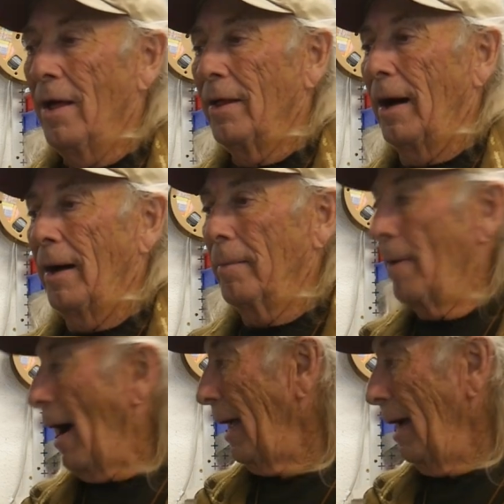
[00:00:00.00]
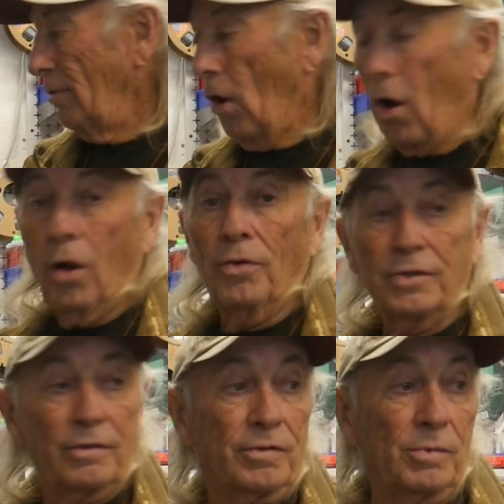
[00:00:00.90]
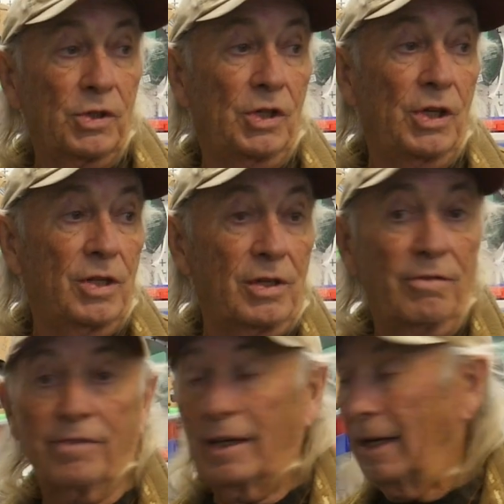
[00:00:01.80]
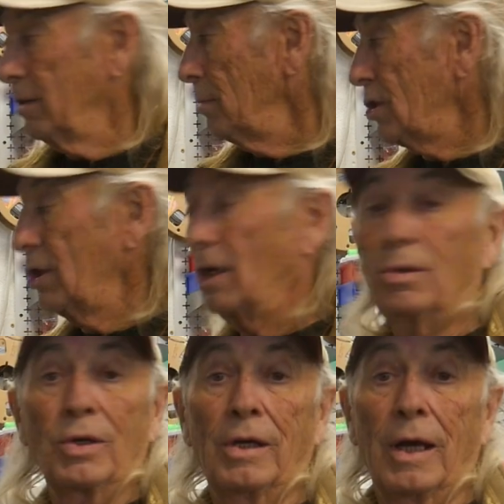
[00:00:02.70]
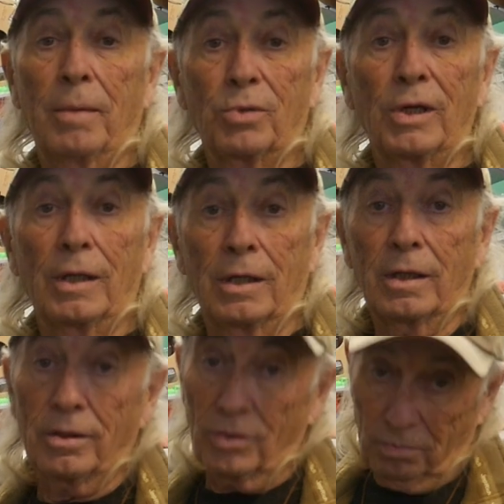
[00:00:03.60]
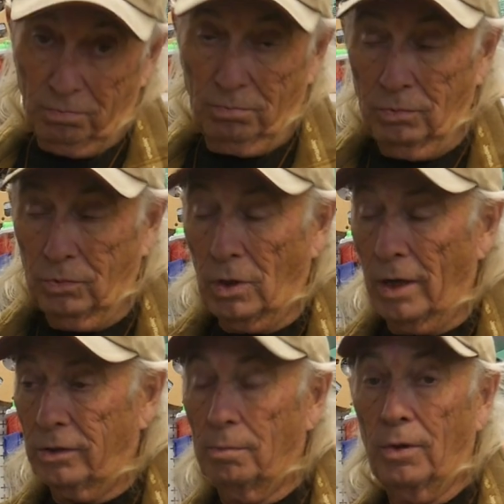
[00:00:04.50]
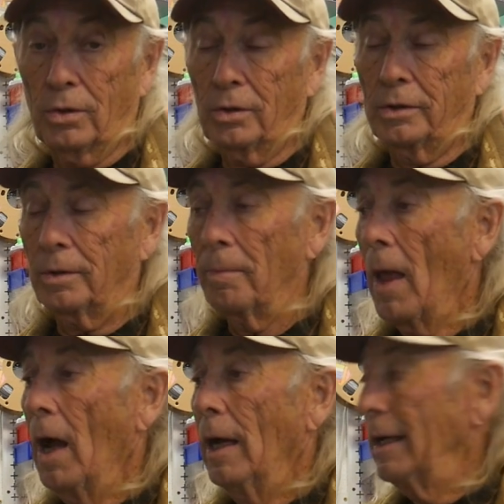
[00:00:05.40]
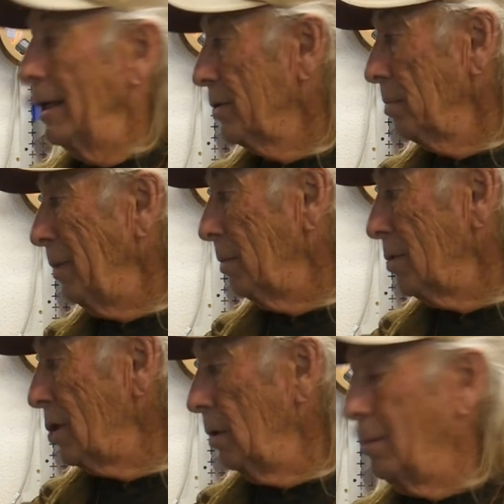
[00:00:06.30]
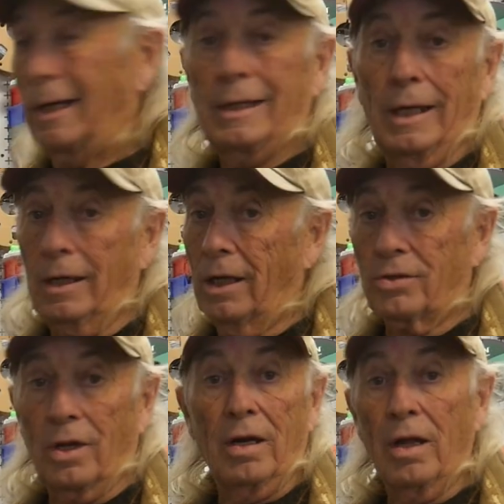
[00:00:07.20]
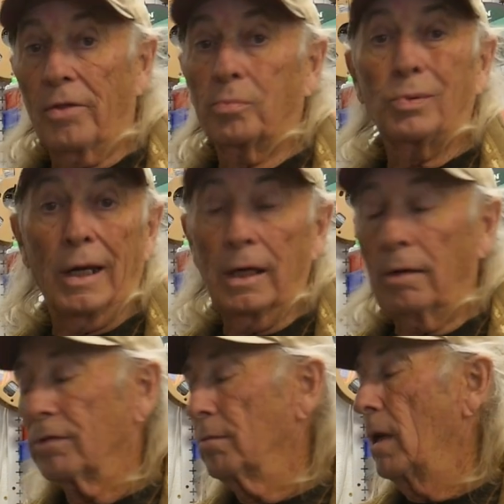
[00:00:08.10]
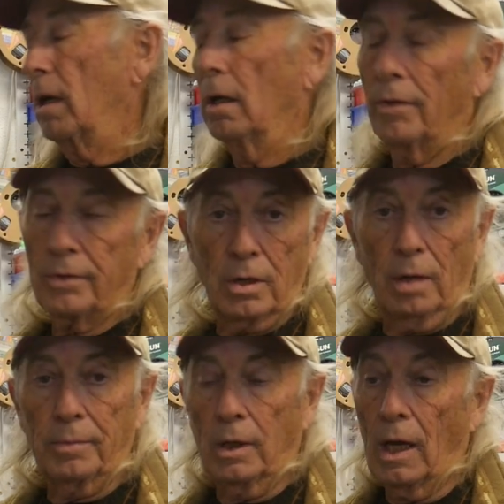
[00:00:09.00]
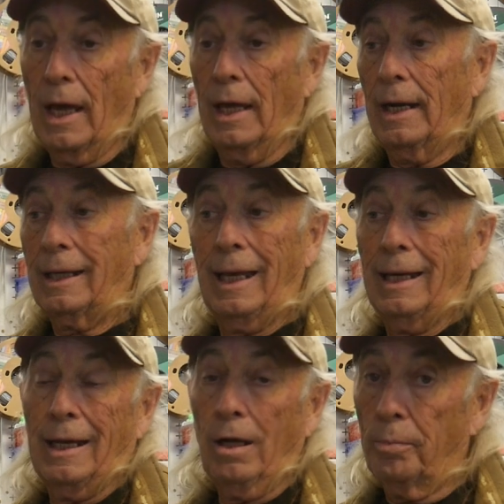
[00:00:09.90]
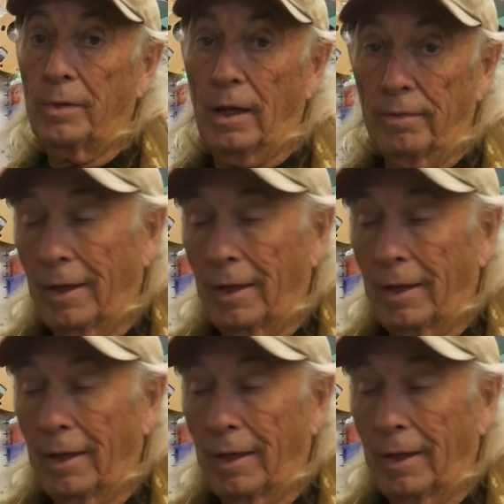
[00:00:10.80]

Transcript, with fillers: Uh, I have all different machines. In fact, the machine I'm looking at bringing in that I just talked to you about earlier, is a big machine, but again, it's another brand name from another company, and I can't help that.